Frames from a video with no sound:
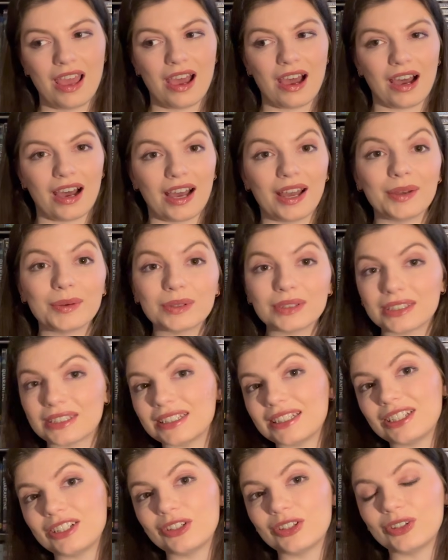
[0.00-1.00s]
I will
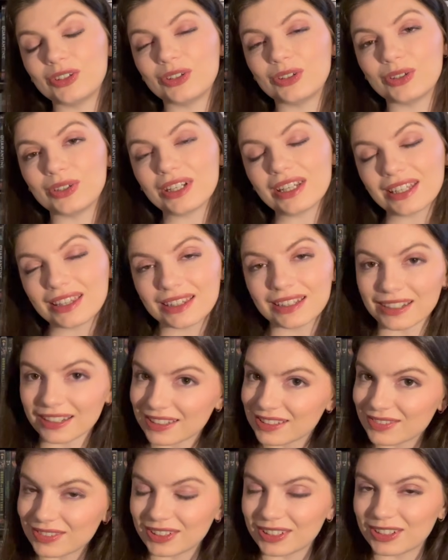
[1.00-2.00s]
see you in the
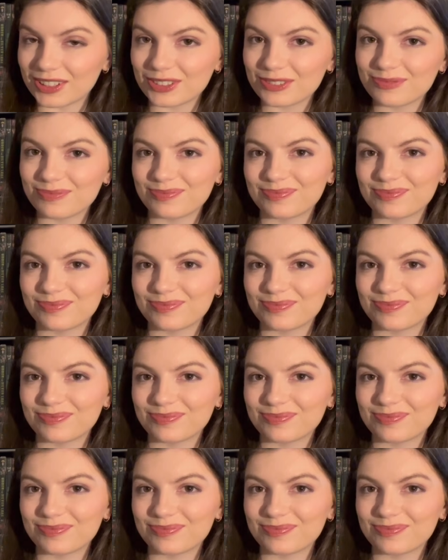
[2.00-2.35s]
next video.